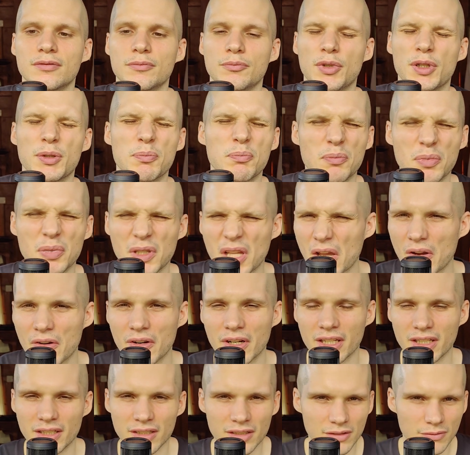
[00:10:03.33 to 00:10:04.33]
but
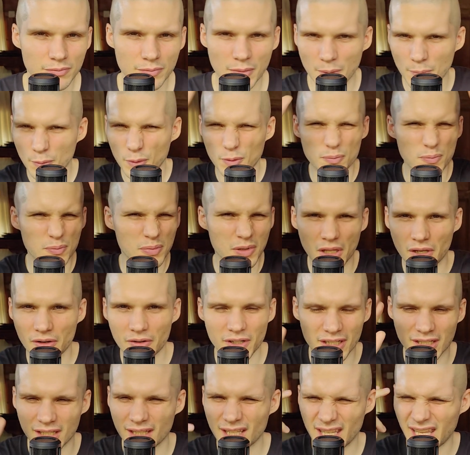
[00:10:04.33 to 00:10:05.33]
blurry. Remember,
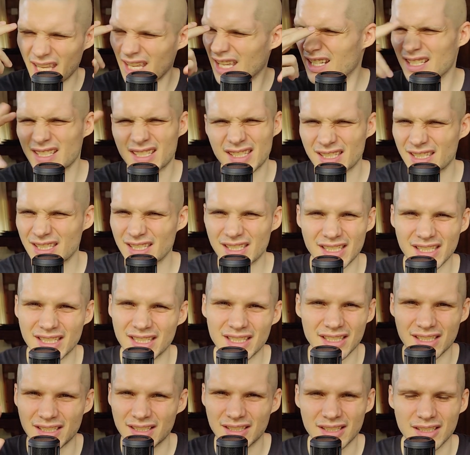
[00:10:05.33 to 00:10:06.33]
blurry. Can't
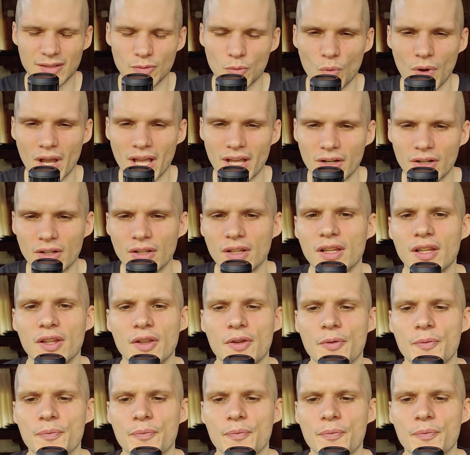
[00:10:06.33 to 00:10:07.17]
see well.